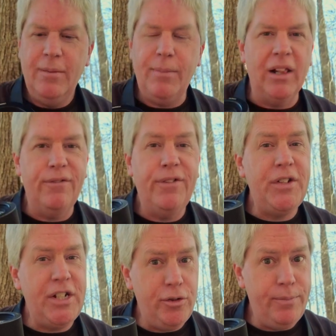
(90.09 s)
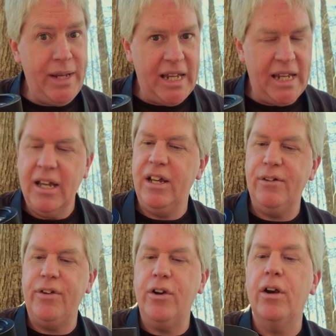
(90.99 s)
model 52B if
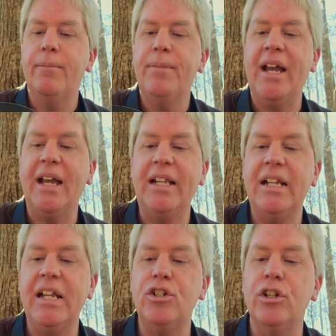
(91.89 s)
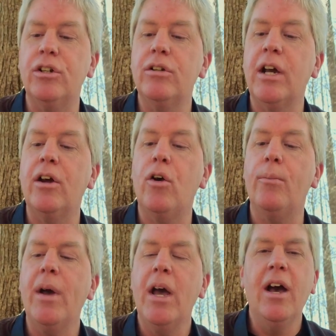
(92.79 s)
you're paying attention at home.